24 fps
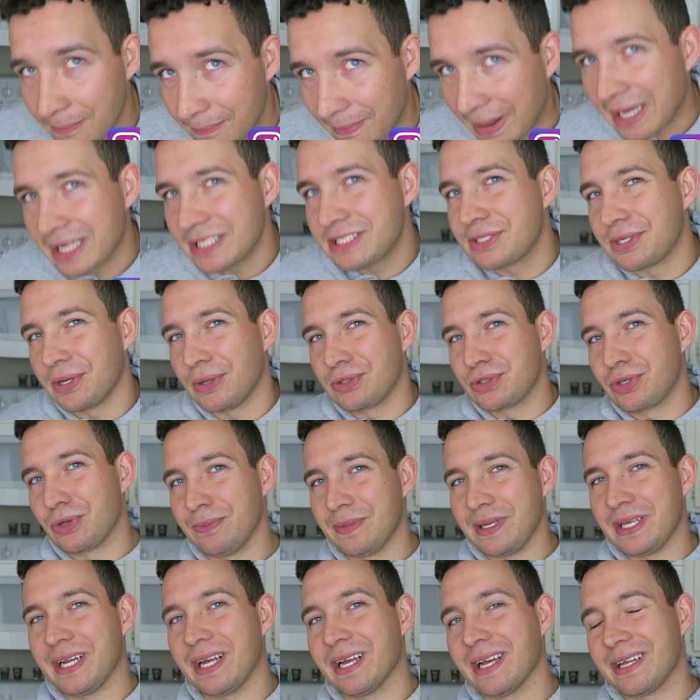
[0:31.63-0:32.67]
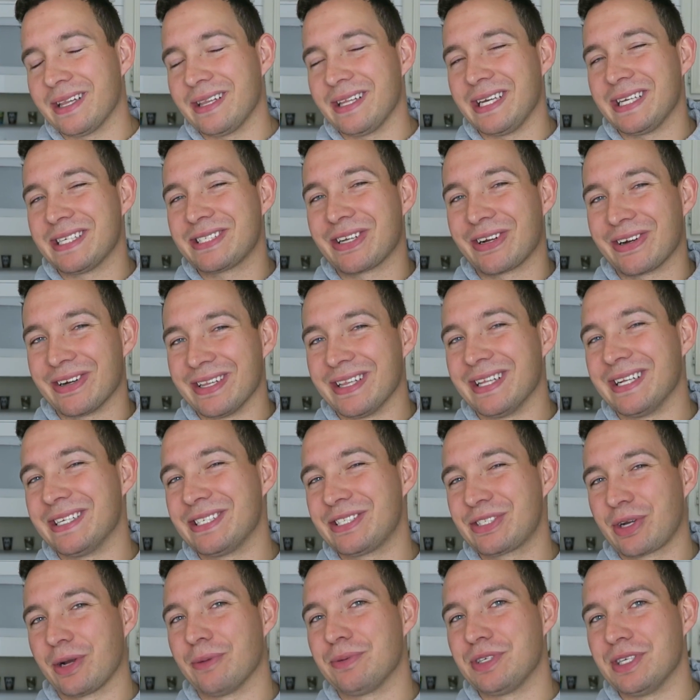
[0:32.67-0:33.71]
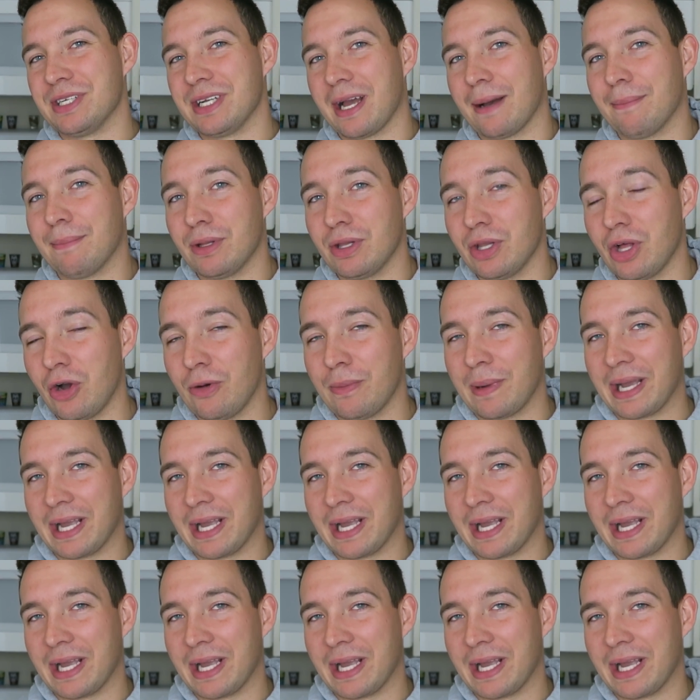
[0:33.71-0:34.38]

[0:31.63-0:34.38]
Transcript: My social media links are in the description down below.